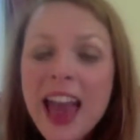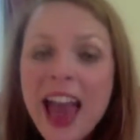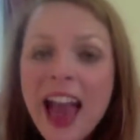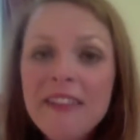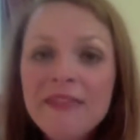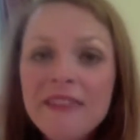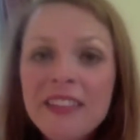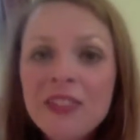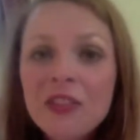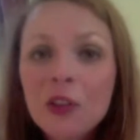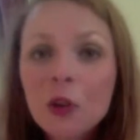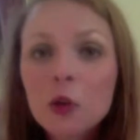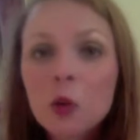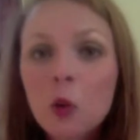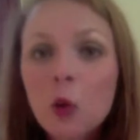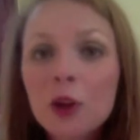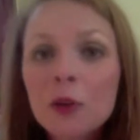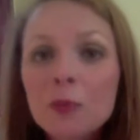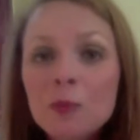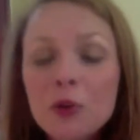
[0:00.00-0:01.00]
And then the
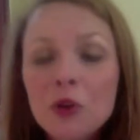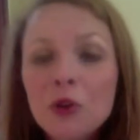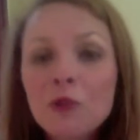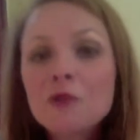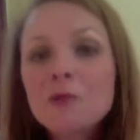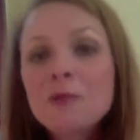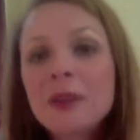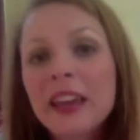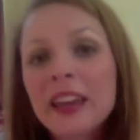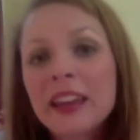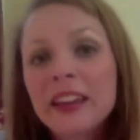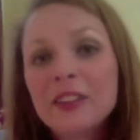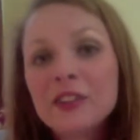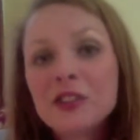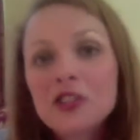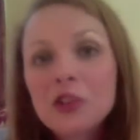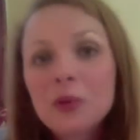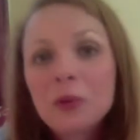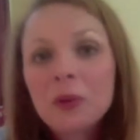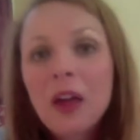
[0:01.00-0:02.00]
Lord moved me
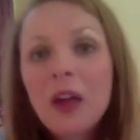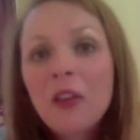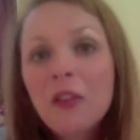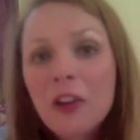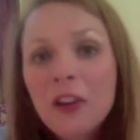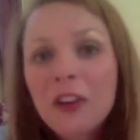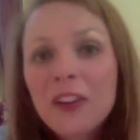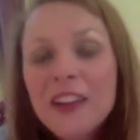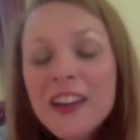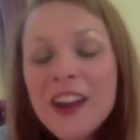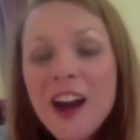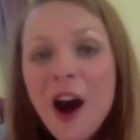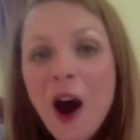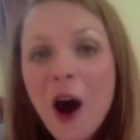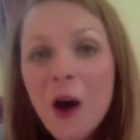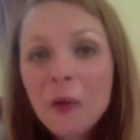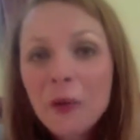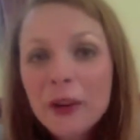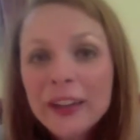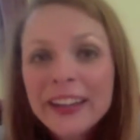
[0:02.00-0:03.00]
into another
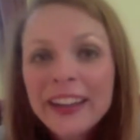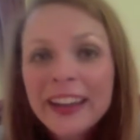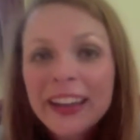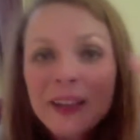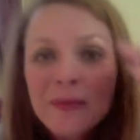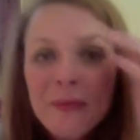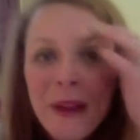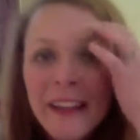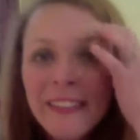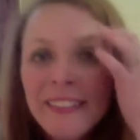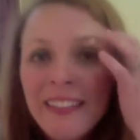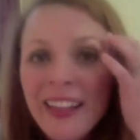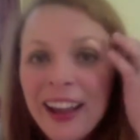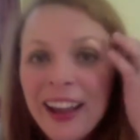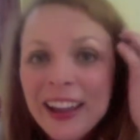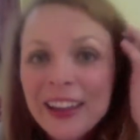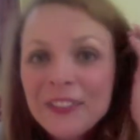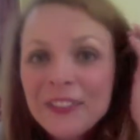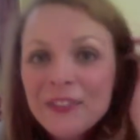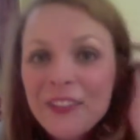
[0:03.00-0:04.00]
arena in my
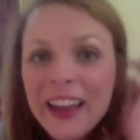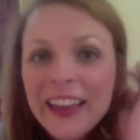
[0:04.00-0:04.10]
life.